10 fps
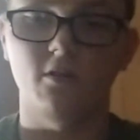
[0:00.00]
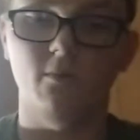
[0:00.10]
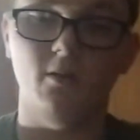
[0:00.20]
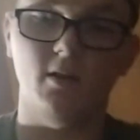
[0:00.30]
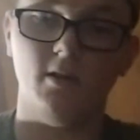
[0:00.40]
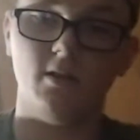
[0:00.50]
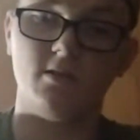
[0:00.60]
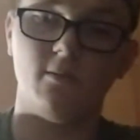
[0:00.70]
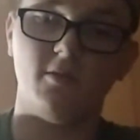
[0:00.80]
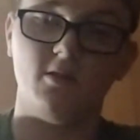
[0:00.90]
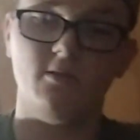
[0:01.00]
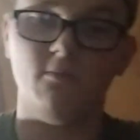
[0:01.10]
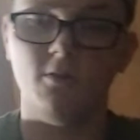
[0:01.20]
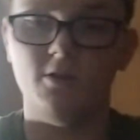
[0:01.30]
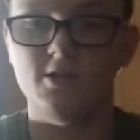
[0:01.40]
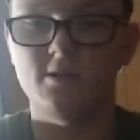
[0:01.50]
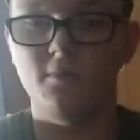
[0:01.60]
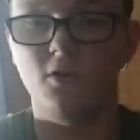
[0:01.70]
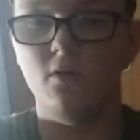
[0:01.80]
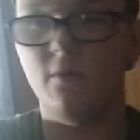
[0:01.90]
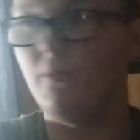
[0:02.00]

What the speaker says: going to want to get something really small to